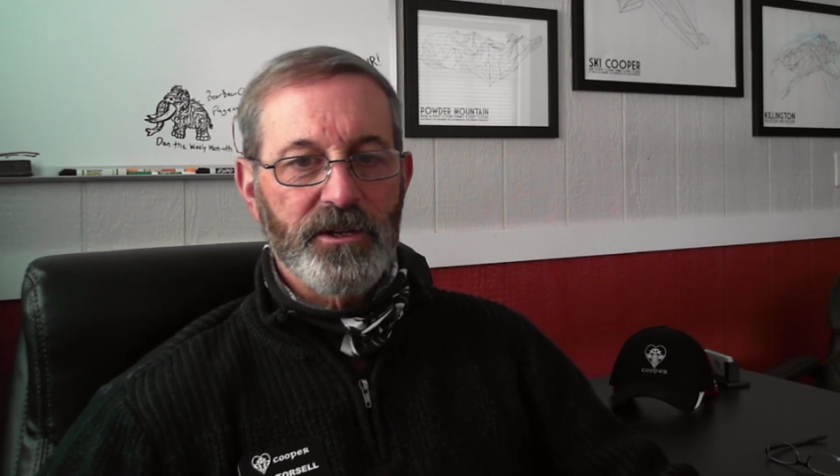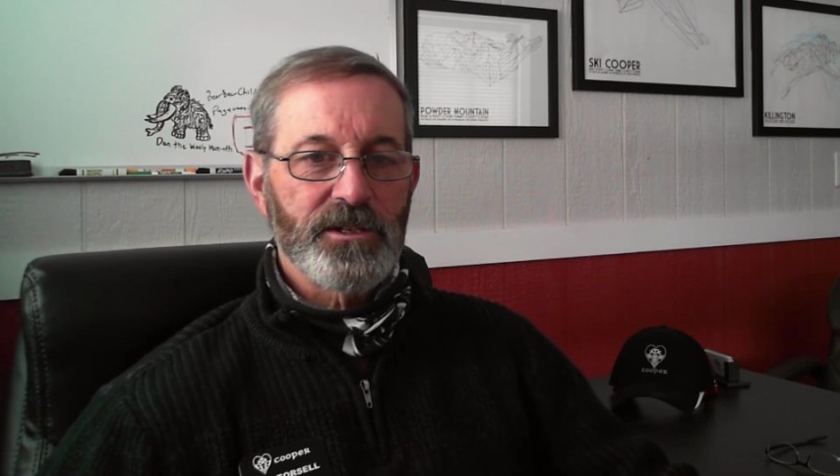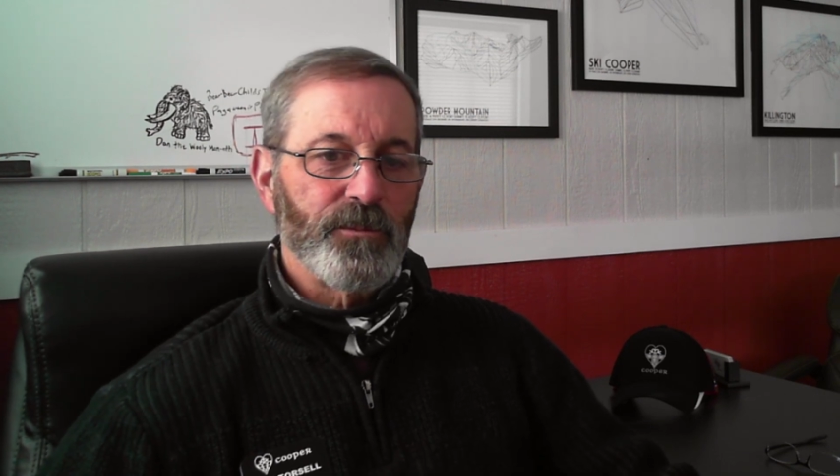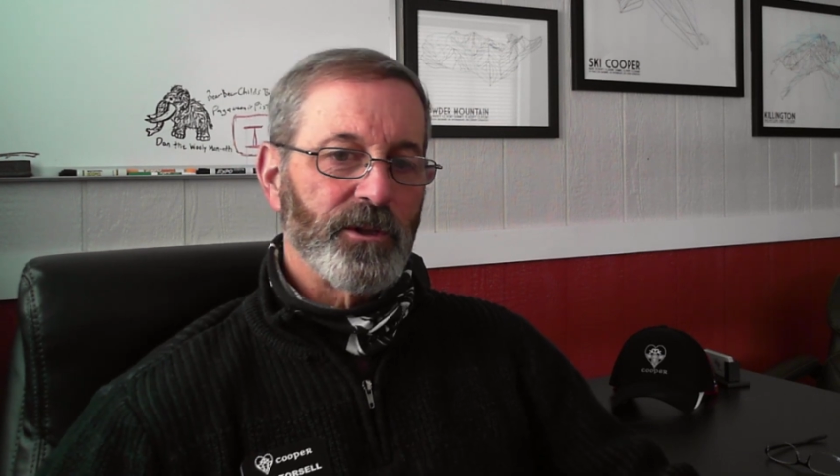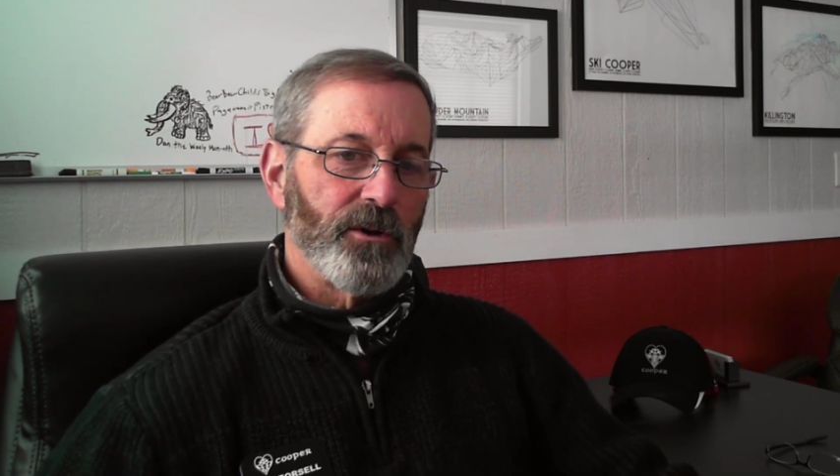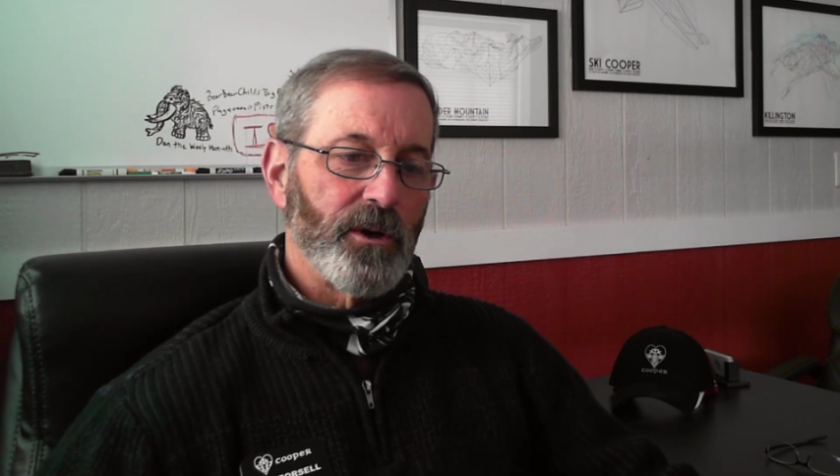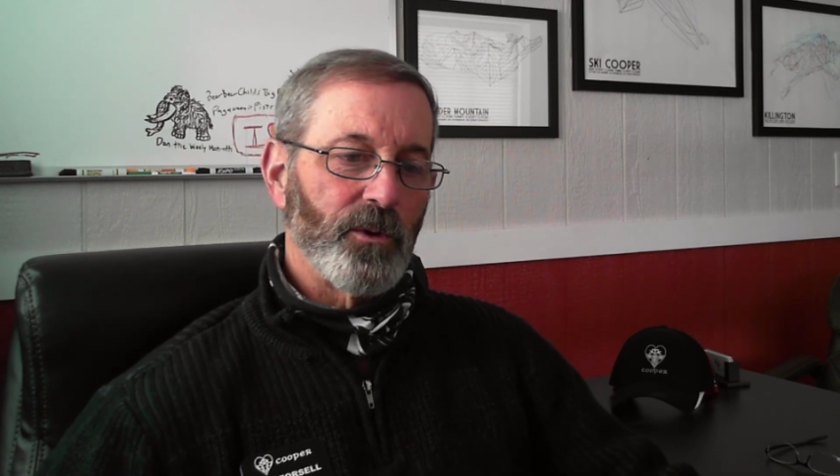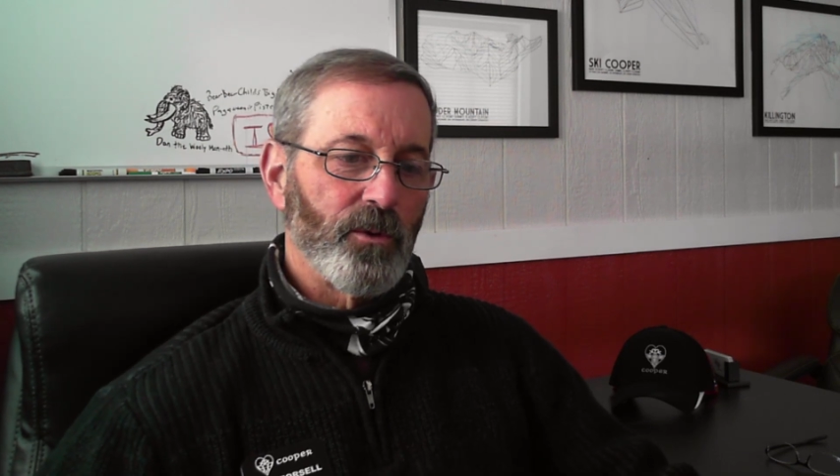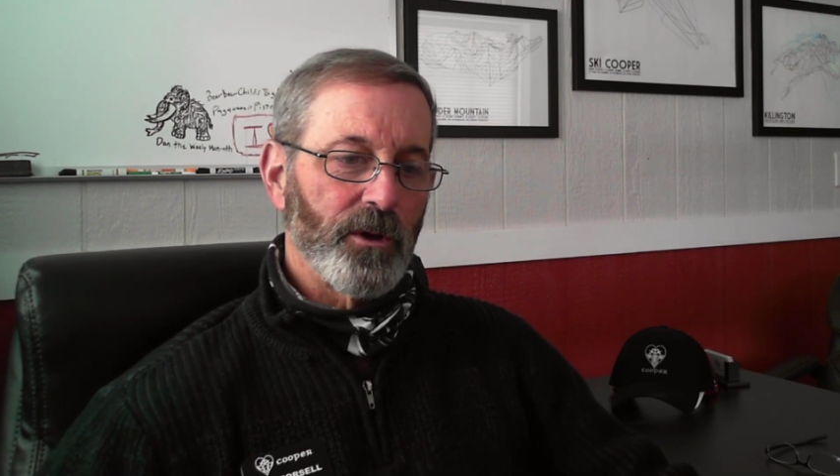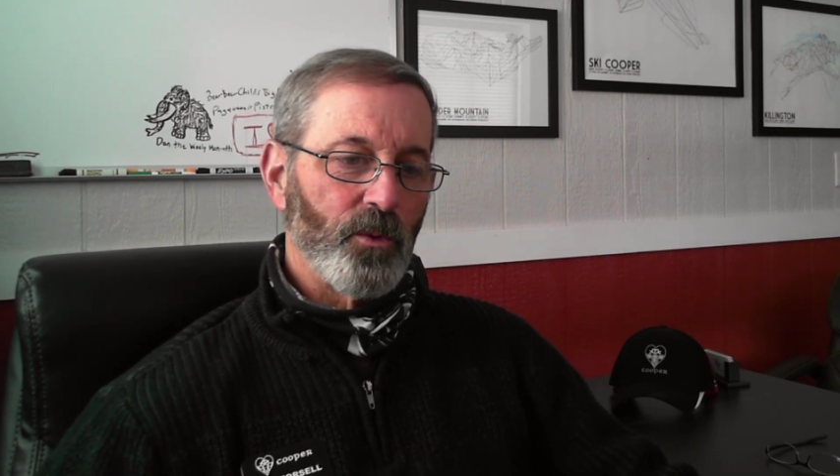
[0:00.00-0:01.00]
have been going
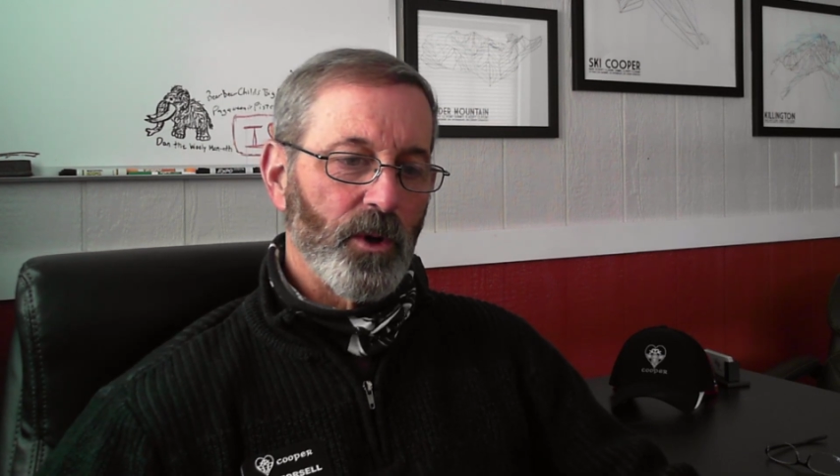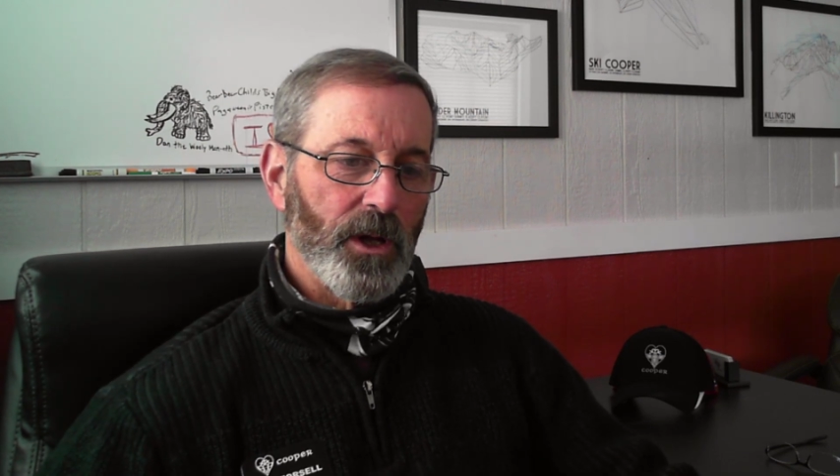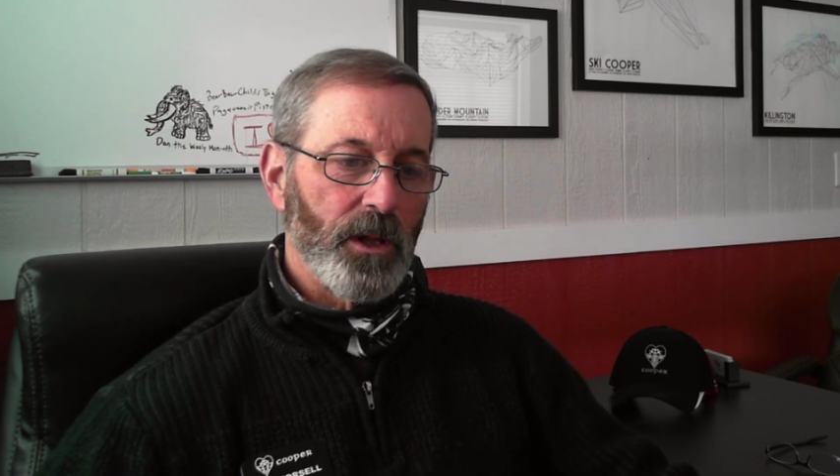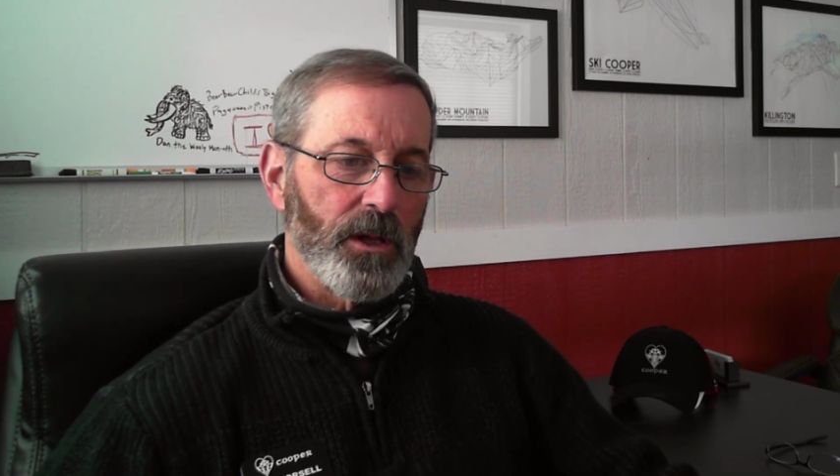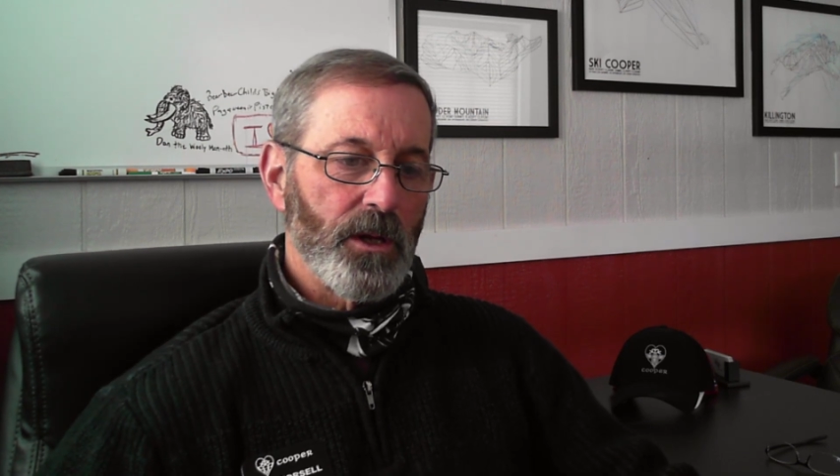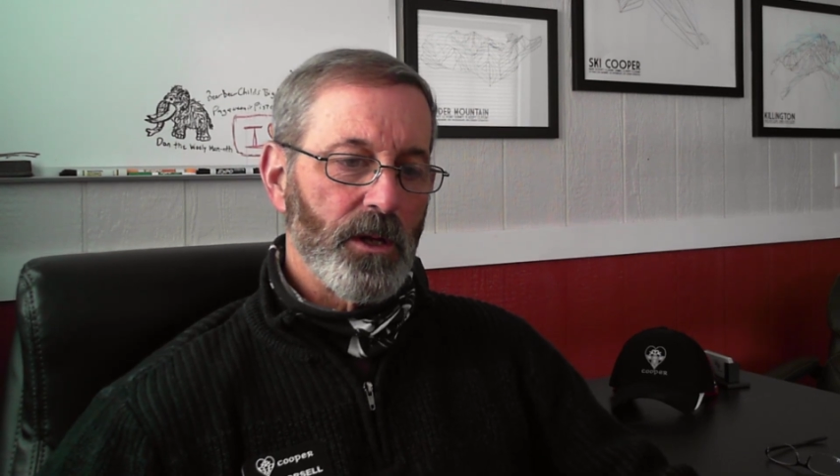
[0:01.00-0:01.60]
really well,